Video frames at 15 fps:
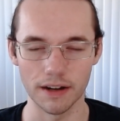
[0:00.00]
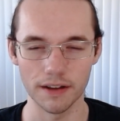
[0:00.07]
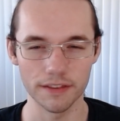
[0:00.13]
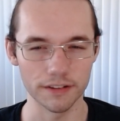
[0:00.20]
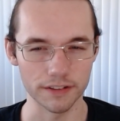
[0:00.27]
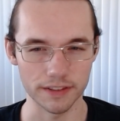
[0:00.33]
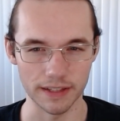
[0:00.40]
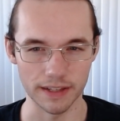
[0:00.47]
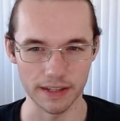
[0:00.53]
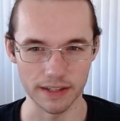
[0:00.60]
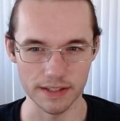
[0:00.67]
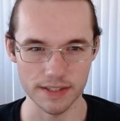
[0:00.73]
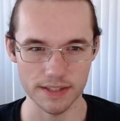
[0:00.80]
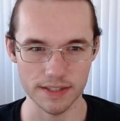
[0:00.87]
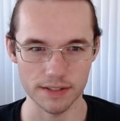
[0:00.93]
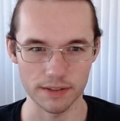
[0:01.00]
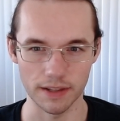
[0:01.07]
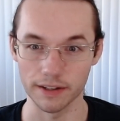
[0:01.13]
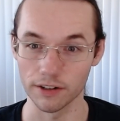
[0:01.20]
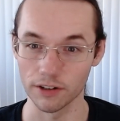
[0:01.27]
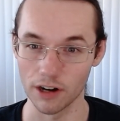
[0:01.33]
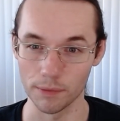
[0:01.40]
other things
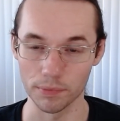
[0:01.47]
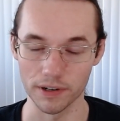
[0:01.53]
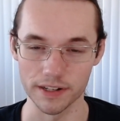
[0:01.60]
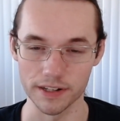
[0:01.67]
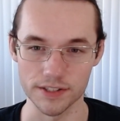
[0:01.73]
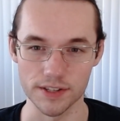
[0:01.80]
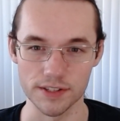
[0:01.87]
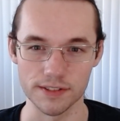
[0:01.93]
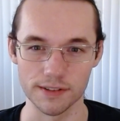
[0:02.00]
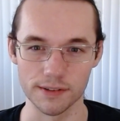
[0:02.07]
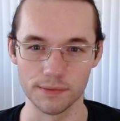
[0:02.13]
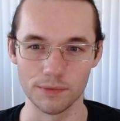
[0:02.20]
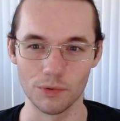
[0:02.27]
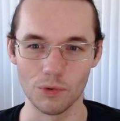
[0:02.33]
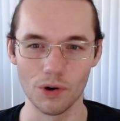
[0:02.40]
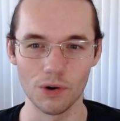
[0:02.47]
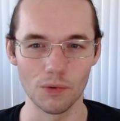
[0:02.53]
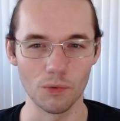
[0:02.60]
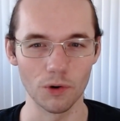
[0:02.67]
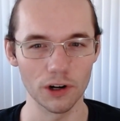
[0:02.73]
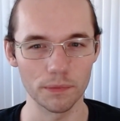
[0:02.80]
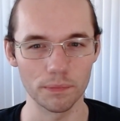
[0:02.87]
like your operating system won't
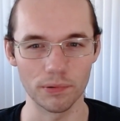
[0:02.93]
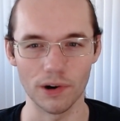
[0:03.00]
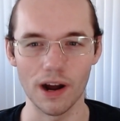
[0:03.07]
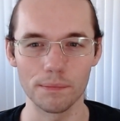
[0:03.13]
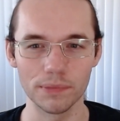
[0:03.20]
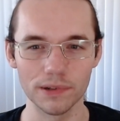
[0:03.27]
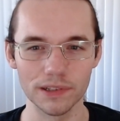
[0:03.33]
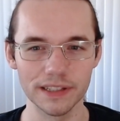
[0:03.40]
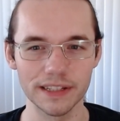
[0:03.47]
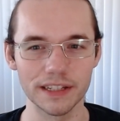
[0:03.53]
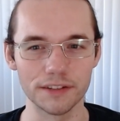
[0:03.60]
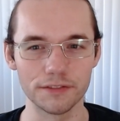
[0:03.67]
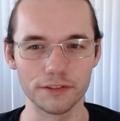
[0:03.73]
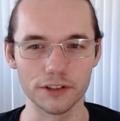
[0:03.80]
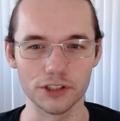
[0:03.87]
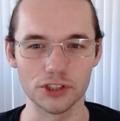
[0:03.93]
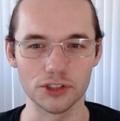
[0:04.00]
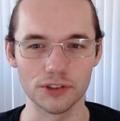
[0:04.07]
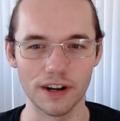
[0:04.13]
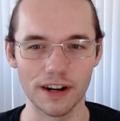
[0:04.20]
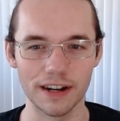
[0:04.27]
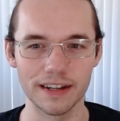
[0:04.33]
work properly if you're
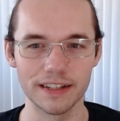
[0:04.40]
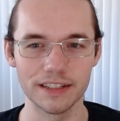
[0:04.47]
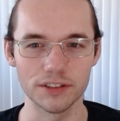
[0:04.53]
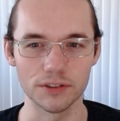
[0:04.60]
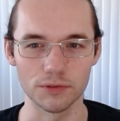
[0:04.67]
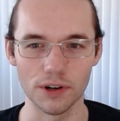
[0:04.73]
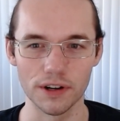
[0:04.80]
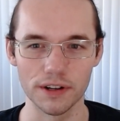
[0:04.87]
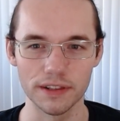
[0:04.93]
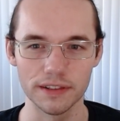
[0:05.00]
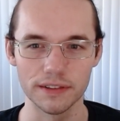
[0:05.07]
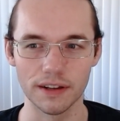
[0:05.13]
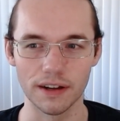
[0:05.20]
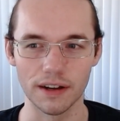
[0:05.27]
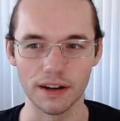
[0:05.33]
trying to run